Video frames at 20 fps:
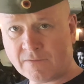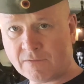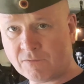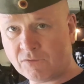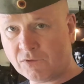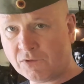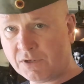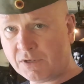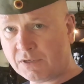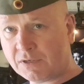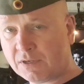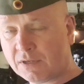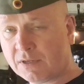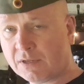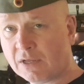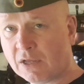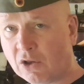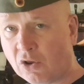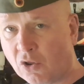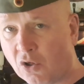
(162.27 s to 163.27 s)
look at it,
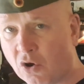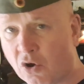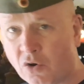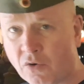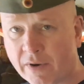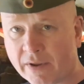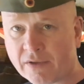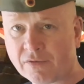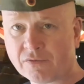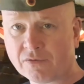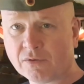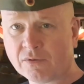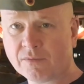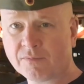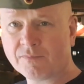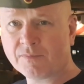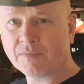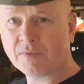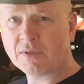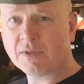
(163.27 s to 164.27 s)
long rifle.
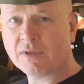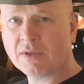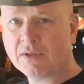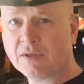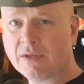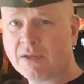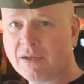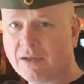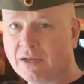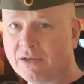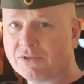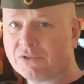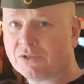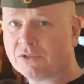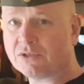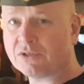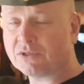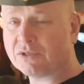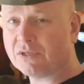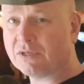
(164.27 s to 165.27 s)
As you
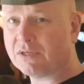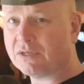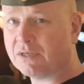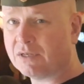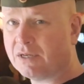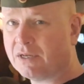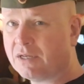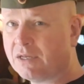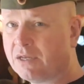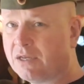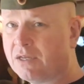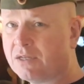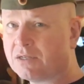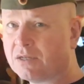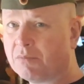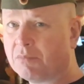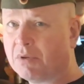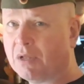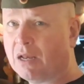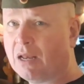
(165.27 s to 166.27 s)
can see, it is
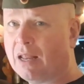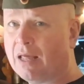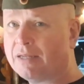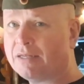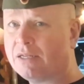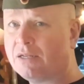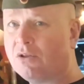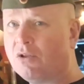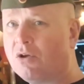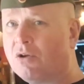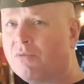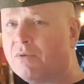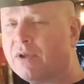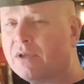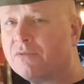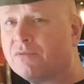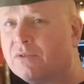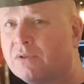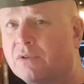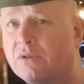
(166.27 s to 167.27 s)
a bloody long
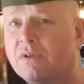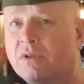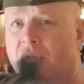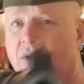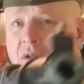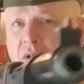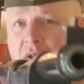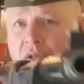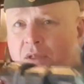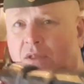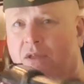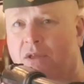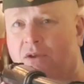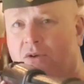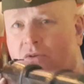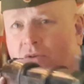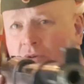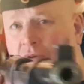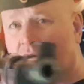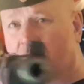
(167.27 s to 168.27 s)
rifle. There you
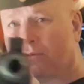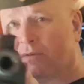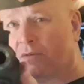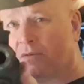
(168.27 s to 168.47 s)
go.